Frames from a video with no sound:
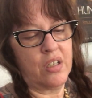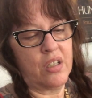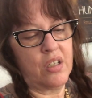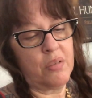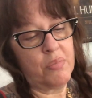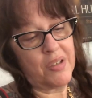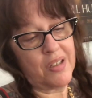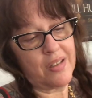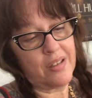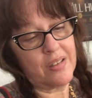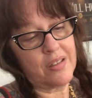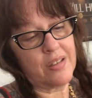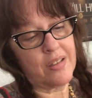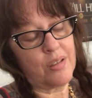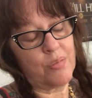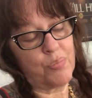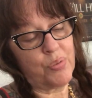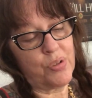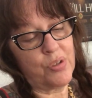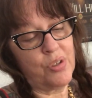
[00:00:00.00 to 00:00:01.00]
I mean, I guess I
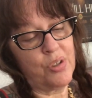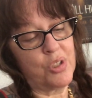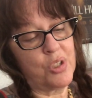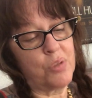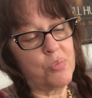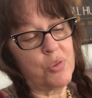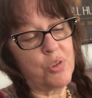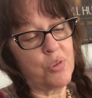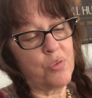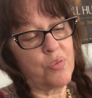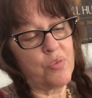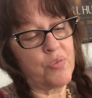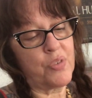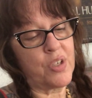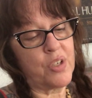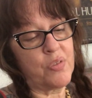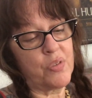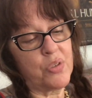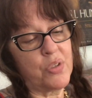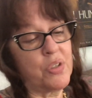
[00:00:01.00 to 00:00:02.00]
could put Egyptian
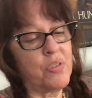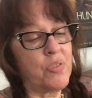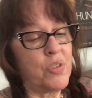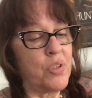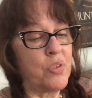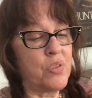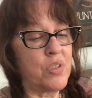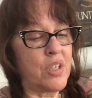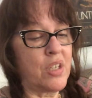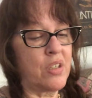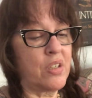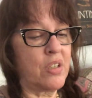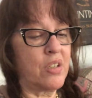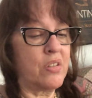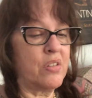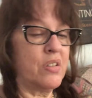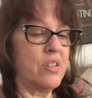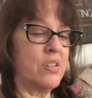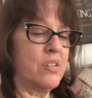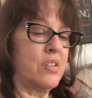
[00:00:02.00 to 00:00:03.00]
revival, even though
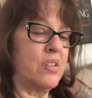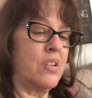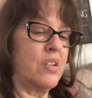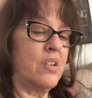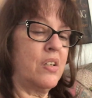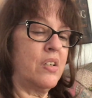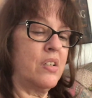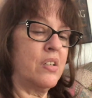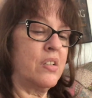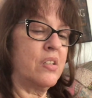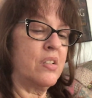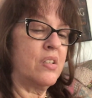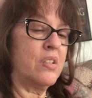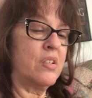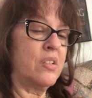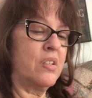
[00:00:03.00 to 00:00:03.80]
technically it's not.